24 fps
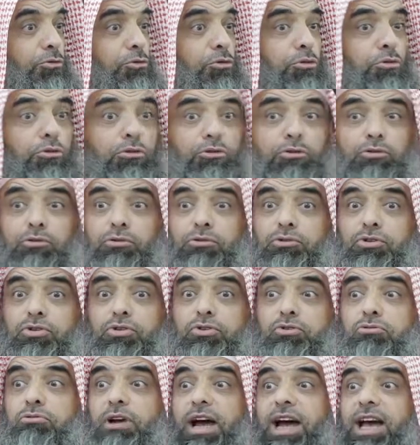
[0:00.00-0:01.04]
to
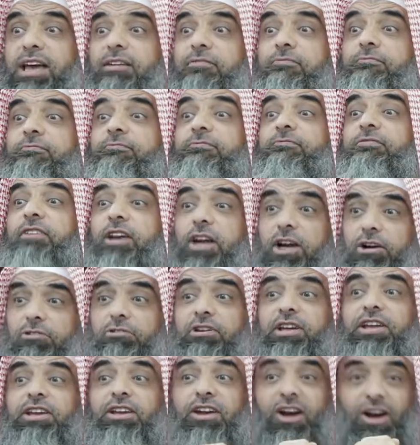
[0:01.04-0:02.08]
strive
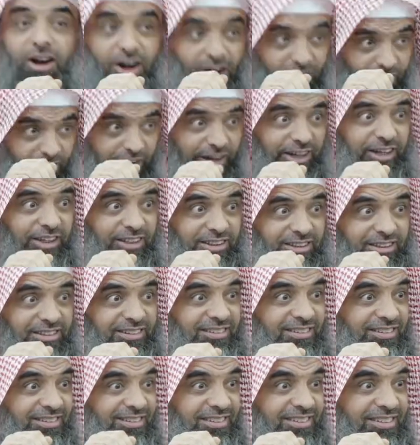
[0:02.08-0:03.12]
very
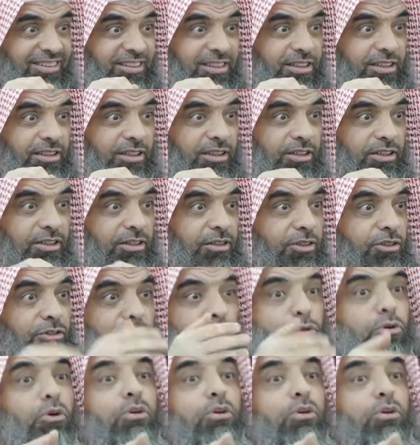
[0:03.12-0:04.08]
hard to